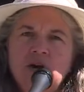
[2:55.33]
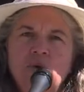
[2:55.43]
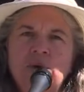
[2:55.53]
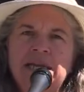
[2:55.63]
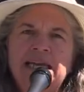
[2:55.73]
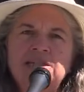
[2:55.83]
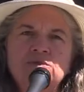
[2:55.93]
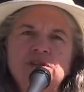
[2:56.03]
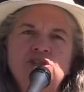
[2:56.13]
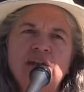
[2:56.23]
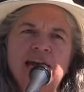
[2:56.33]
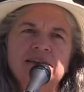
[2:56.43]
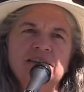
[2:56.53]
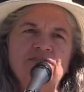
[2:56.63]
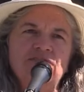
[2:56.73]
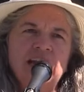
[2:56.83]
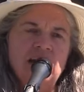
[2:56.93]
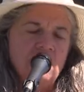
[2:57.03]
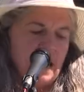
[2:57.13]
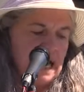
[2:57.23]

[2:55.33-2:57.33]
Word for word: We need to reject the fear